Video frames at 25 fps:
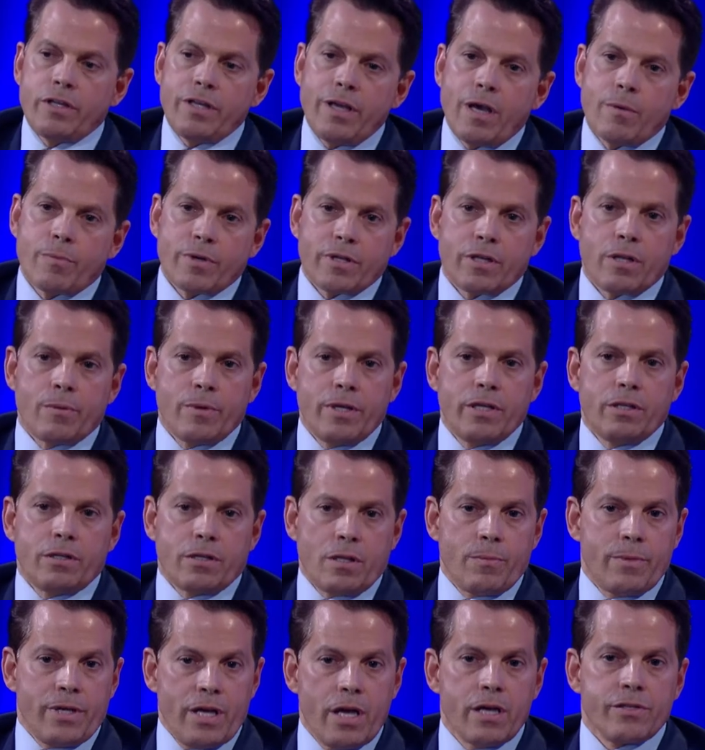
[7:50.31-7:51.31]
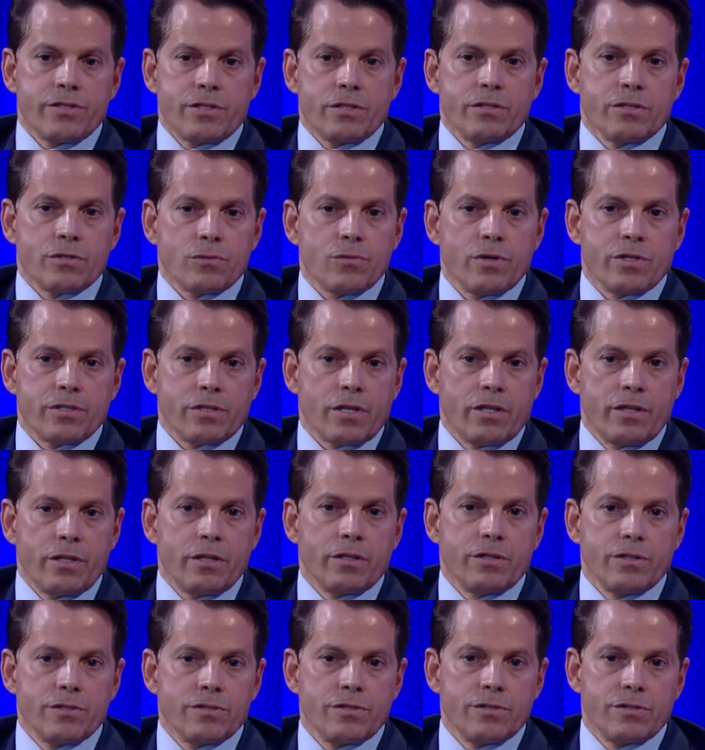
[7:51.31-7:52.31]
Yeah, but let me let me ask you this question. I
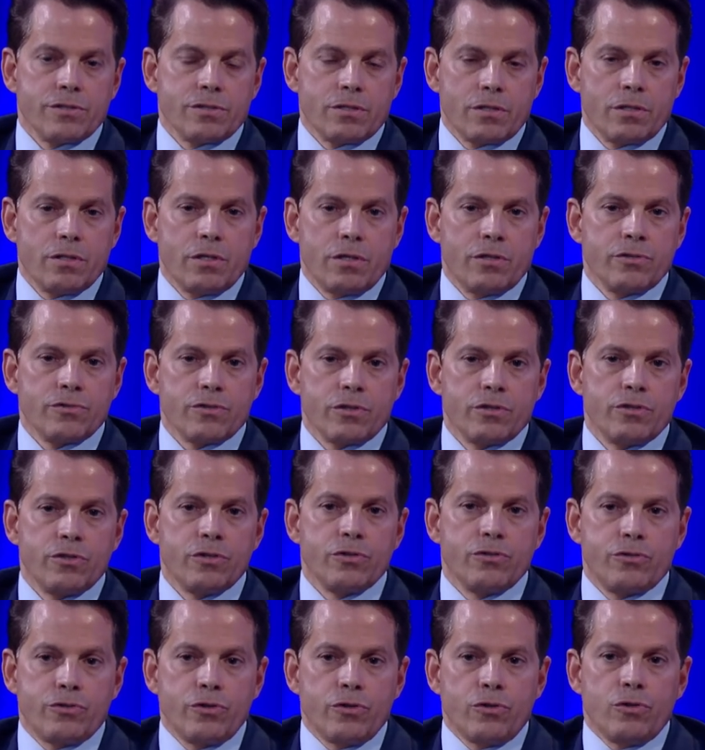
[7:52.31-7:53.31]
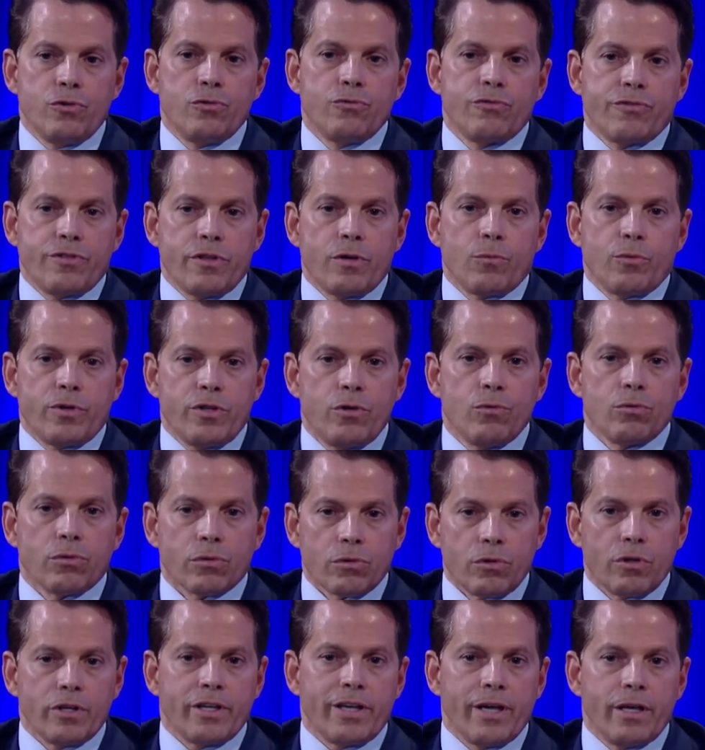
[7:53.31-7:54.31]
think this is do you think when you
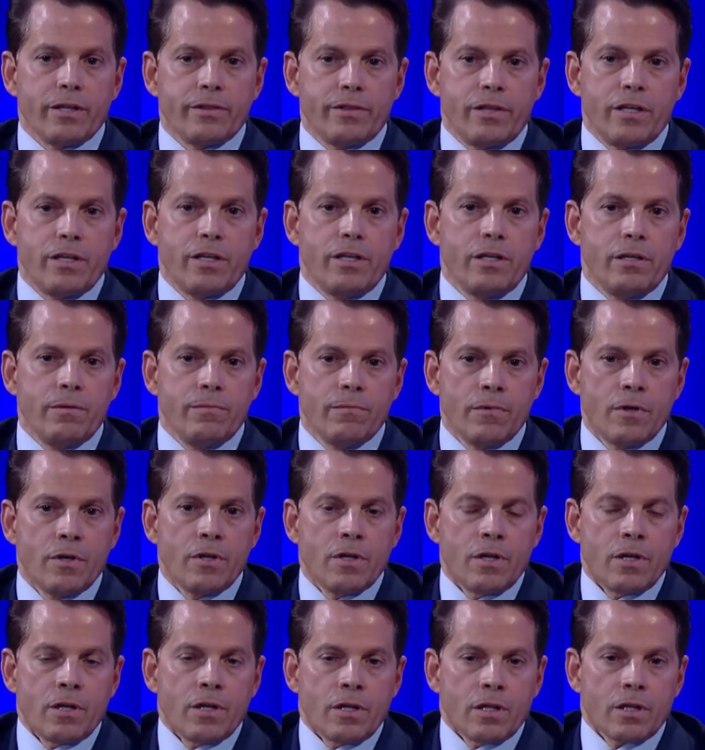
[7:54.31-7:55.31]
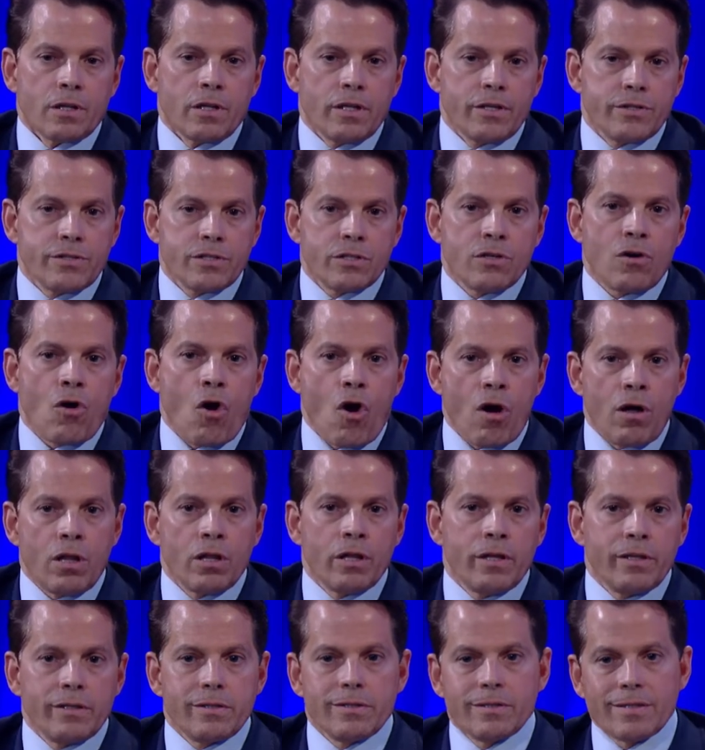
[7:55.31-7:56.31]
look at the let's call
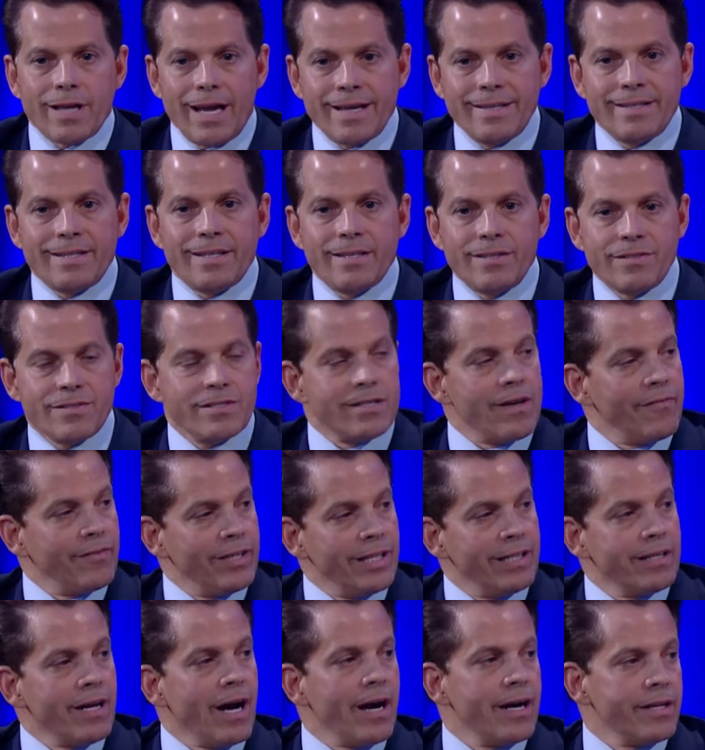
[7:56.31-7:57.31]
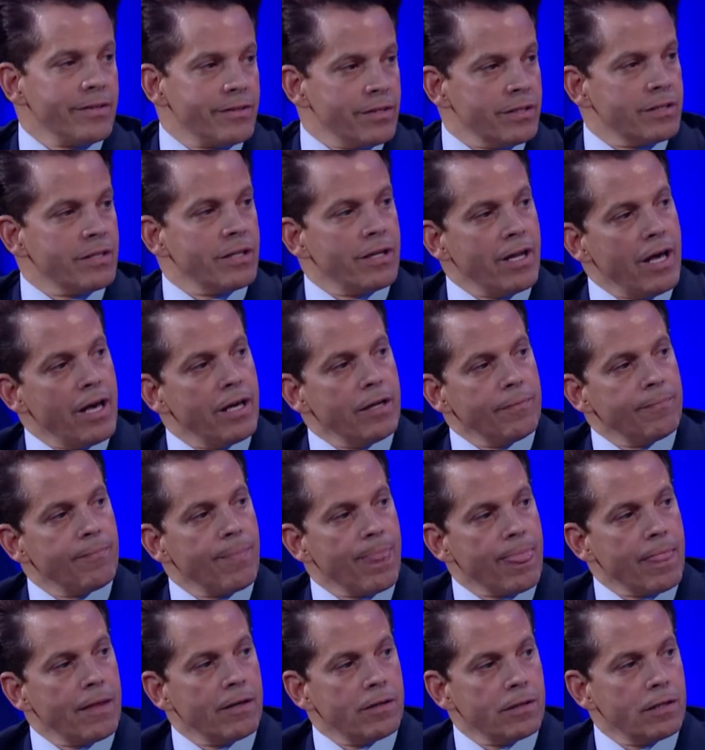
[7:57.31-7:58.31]
it 1979 to today,
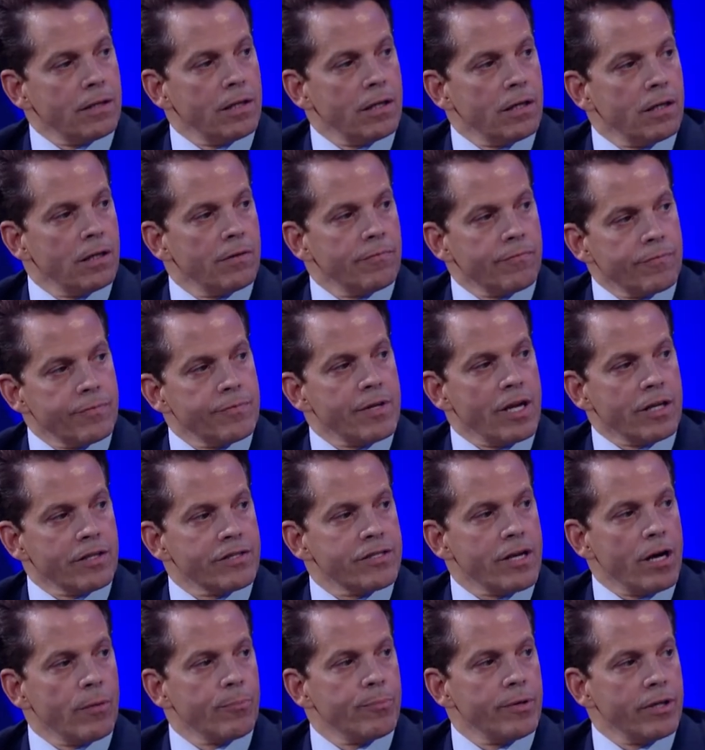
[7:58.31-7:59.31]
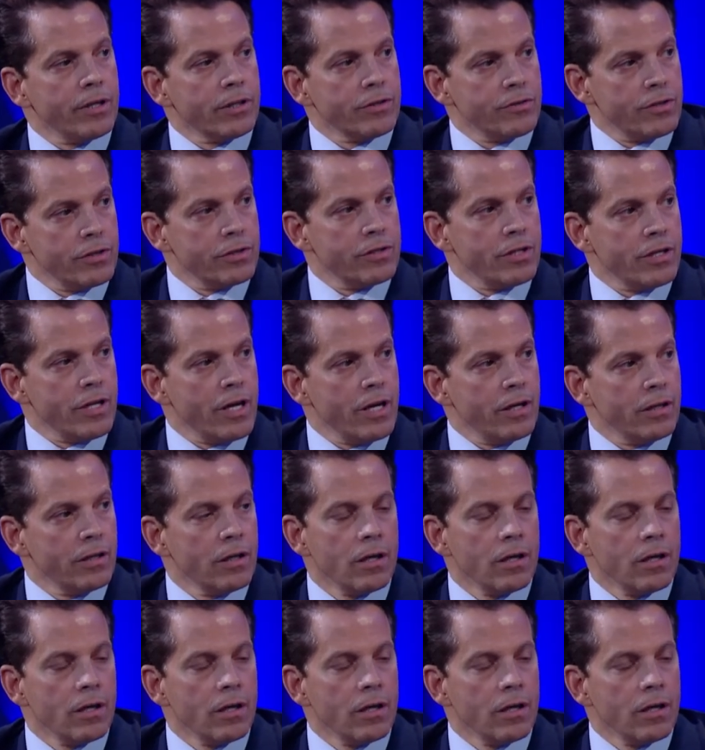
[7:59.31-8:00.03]
yeah. uh, Deng Xiaoping to today.